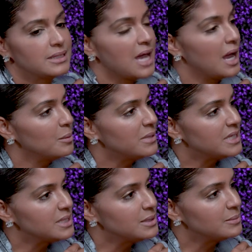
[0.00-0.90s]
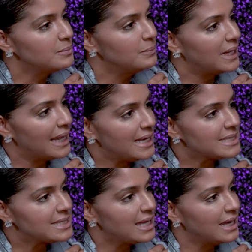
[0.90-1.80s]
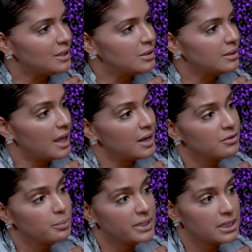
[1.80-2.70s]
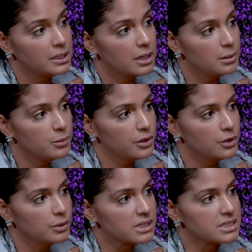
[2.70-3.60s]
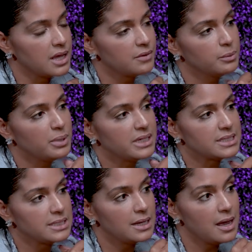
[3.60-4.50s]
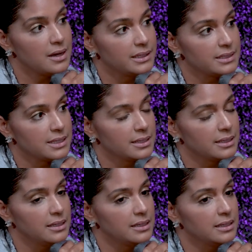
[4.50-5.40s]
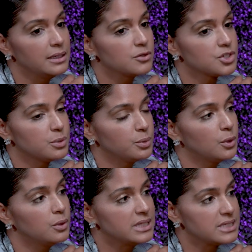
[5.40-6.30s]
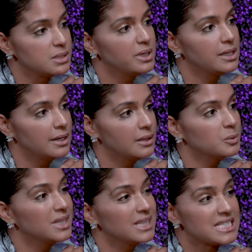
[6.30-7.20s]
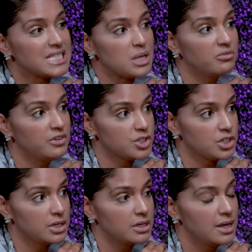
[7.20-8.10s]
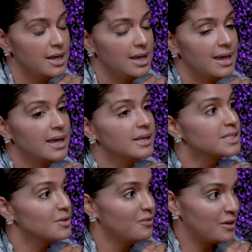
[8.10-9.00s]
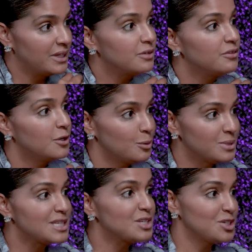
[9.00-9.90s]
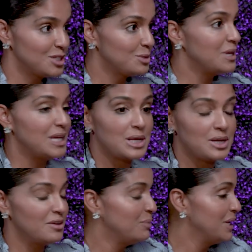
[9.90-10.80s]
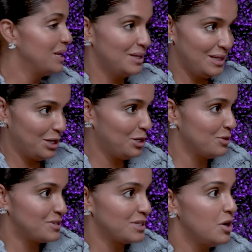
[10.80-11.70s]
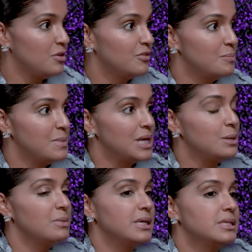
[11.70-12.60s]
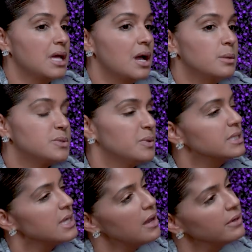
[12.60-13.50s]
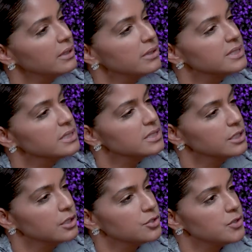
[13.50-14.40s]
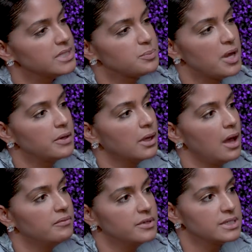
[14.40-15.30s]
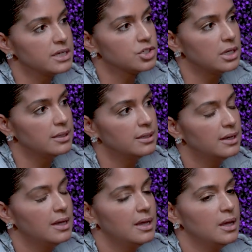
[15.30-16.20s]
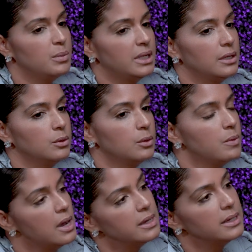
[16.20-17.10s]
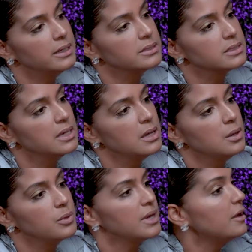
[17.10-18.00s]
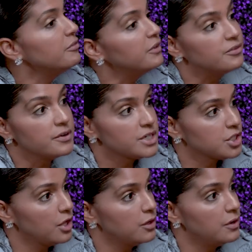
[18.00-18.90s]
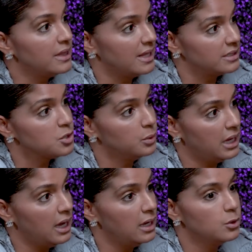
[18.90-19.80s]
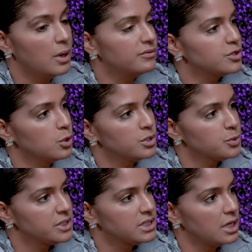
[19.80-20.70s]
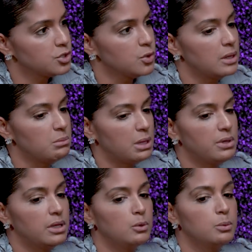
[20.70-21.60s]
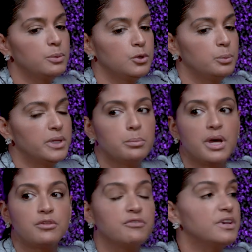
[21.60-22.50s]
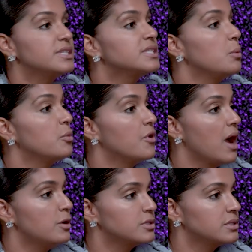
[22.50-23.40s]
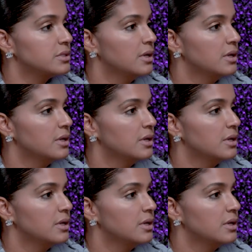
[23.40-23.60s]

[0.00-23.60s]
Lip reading: time and place that not everybody can come with you, because not everybody's aligned, and in leadership you all need to be aligned within the same vision. And it's a very difficult position to be in, and I've been in, like yourself, many times, but it's having a sincere, transparent conversation and be like, you know what, we're not a fit for each other, and that's okay. You have so much potential that maybe you'll be a better fit somewhere else.